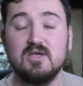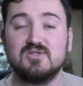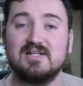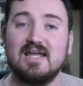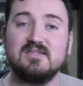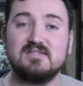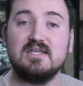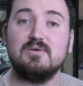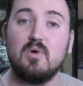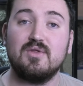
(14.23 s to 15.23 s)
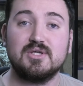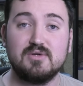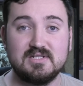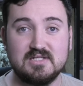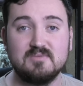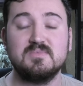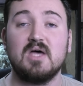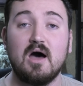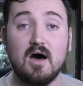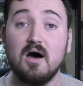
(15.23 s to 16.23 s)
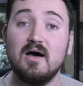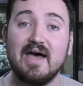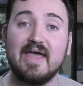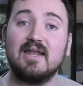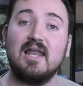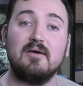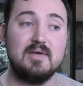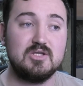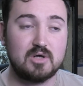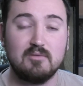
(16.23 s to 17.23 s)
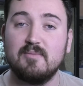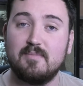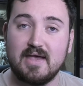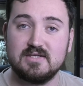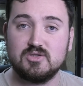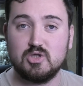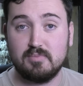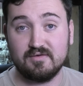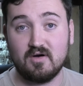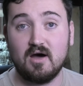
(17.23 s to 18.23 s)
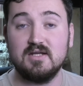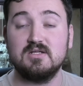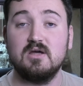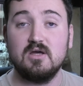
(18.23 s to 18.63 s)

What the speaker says: So let's see what the criticisms are and let me try my best to provide